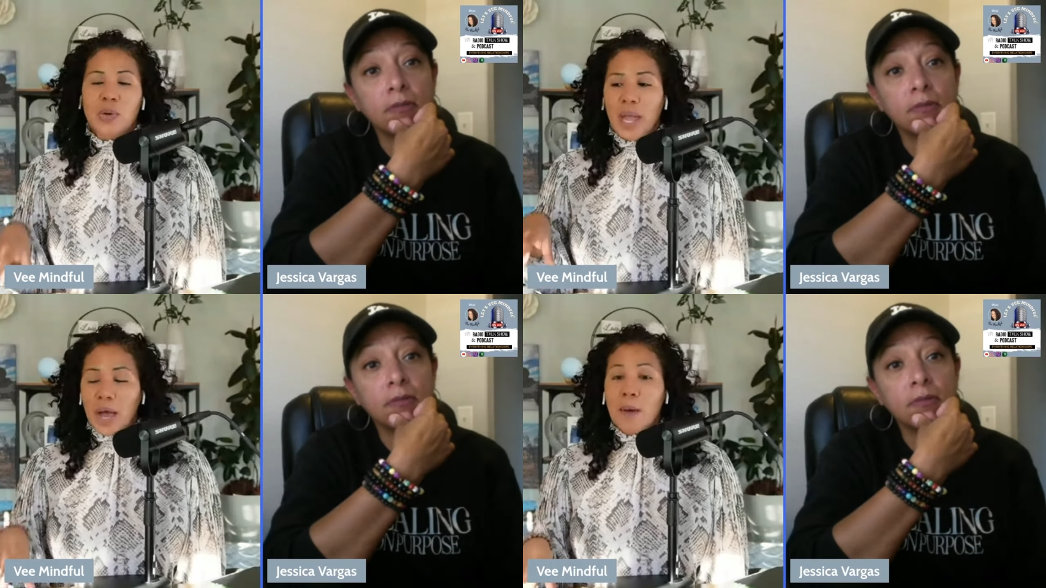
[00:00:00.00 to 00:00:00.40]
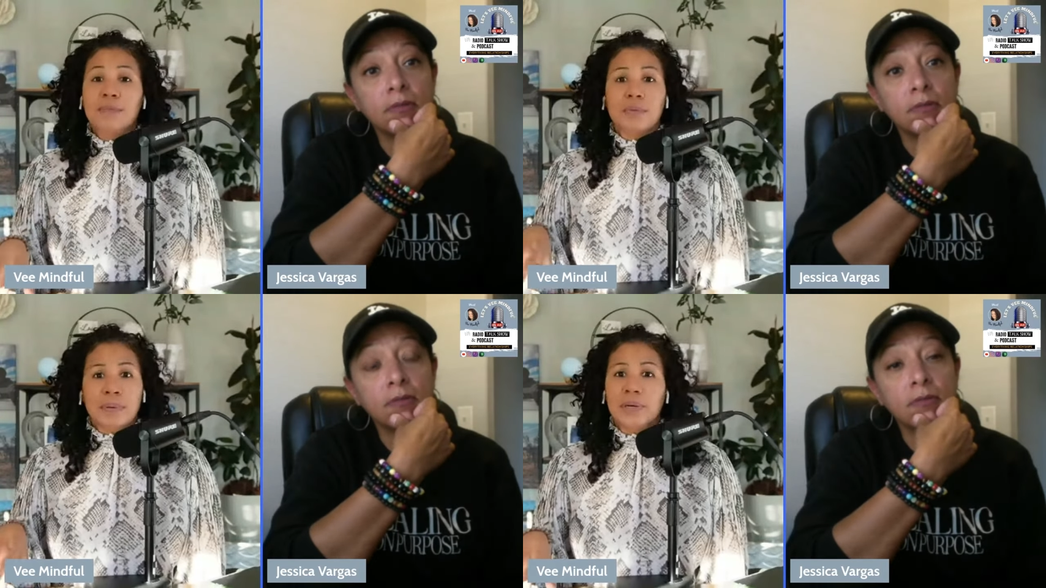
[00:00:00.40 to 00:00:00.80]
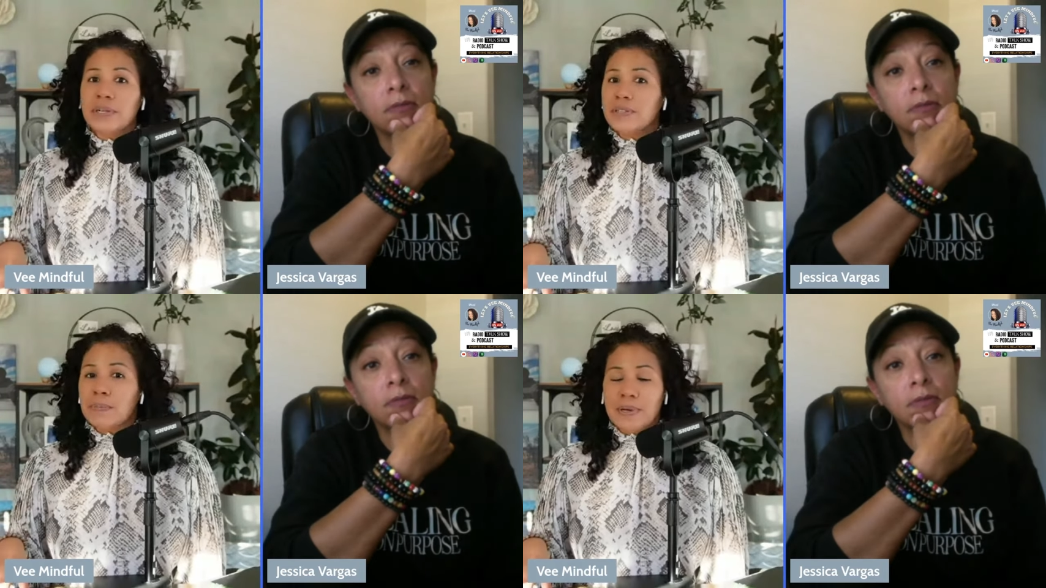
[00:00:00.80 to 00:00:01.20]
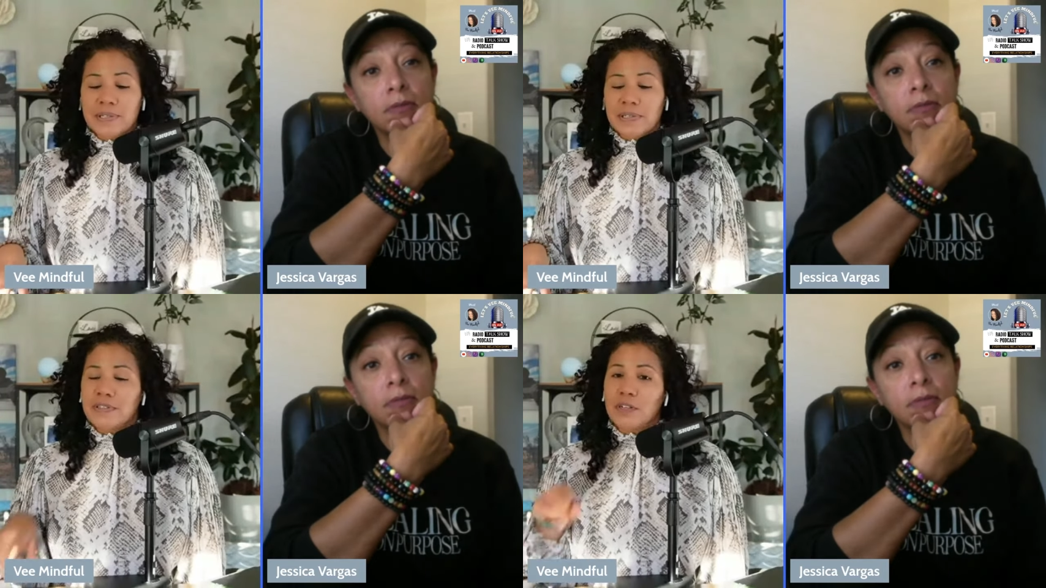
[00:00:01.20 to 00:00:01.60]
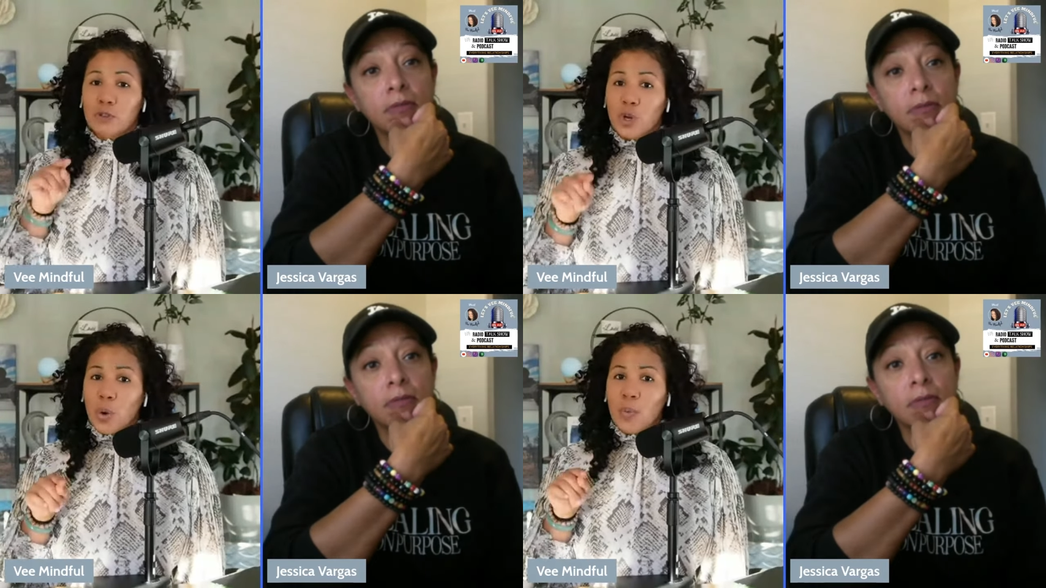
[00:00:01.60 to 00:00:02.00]
Speaker 1: you helped build his business there's
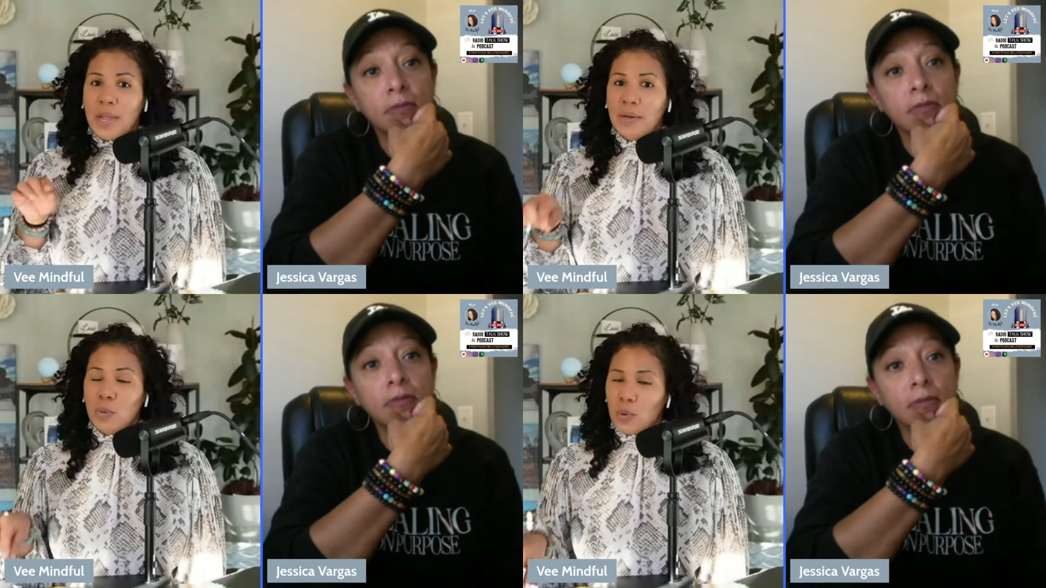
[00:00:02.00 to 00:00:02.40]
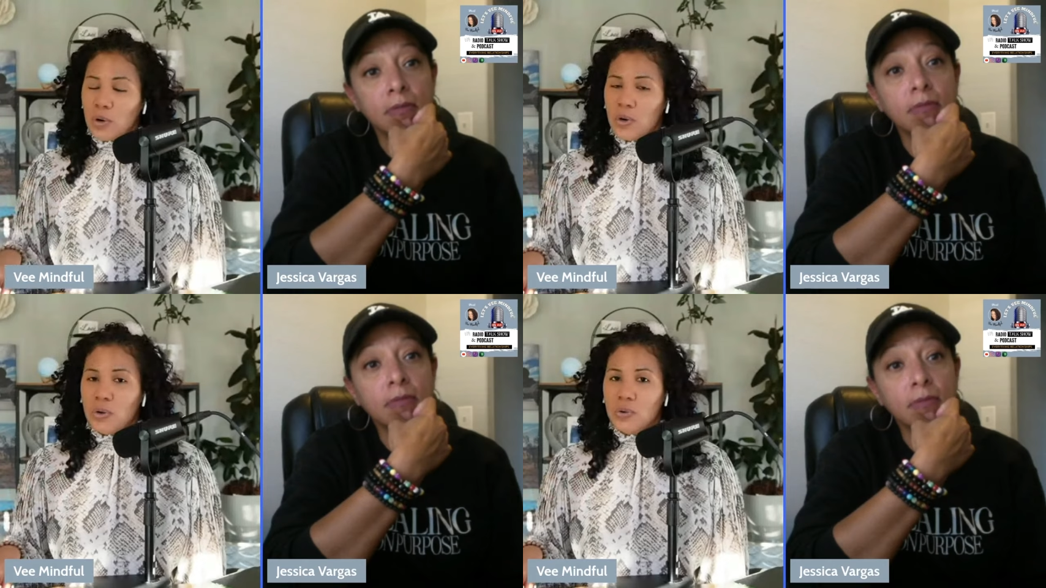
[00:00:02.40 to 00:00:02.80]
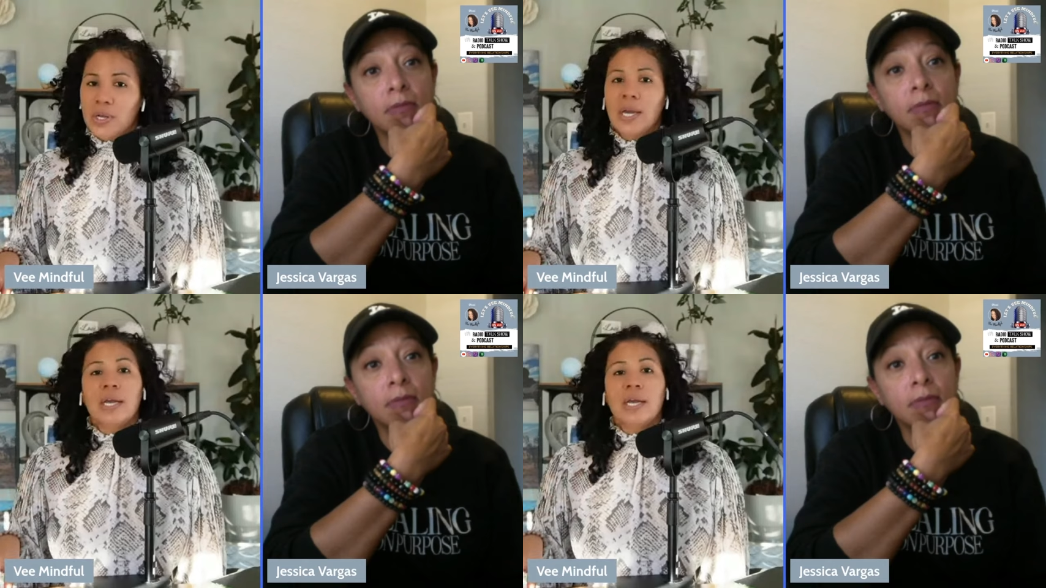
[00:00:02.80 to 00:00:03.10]
no way in the world